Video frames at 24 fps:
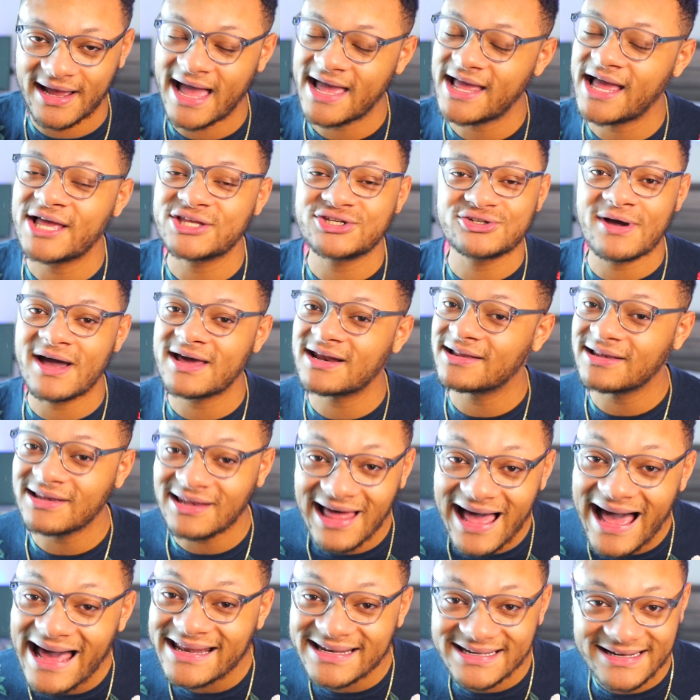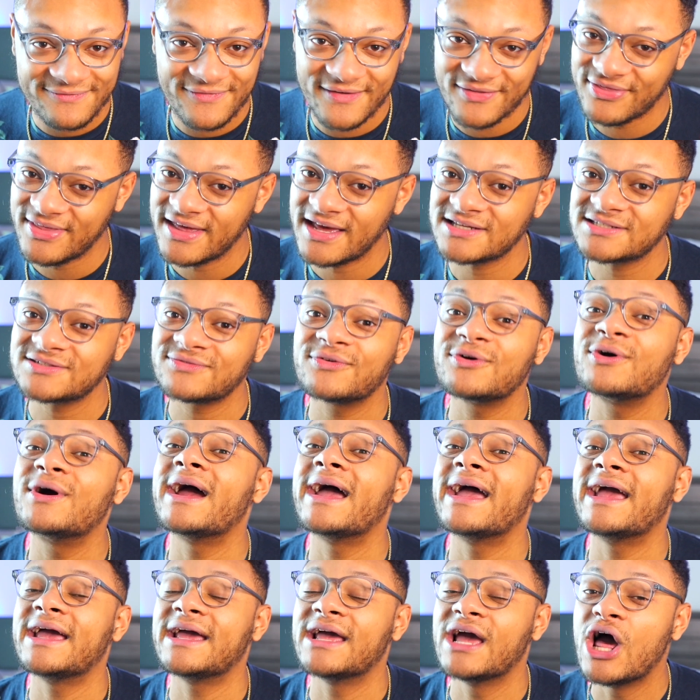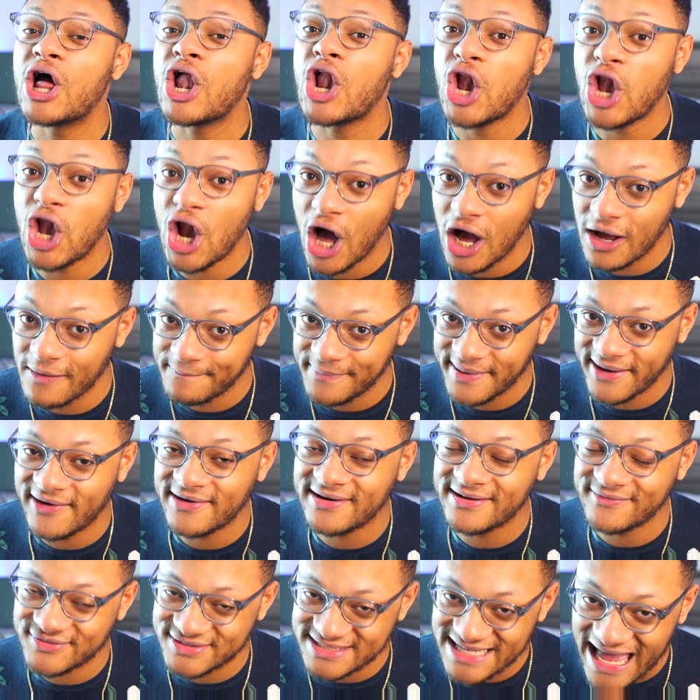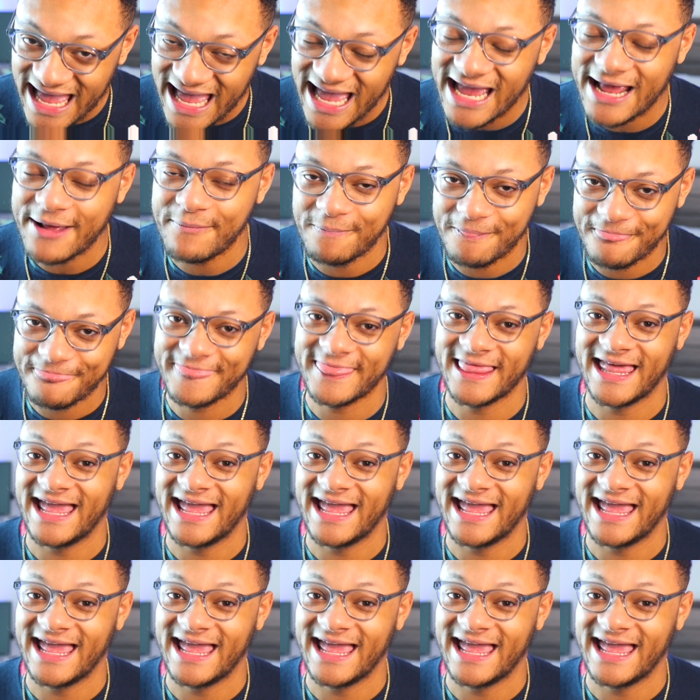I, I tried a lot of different things for a long period of time.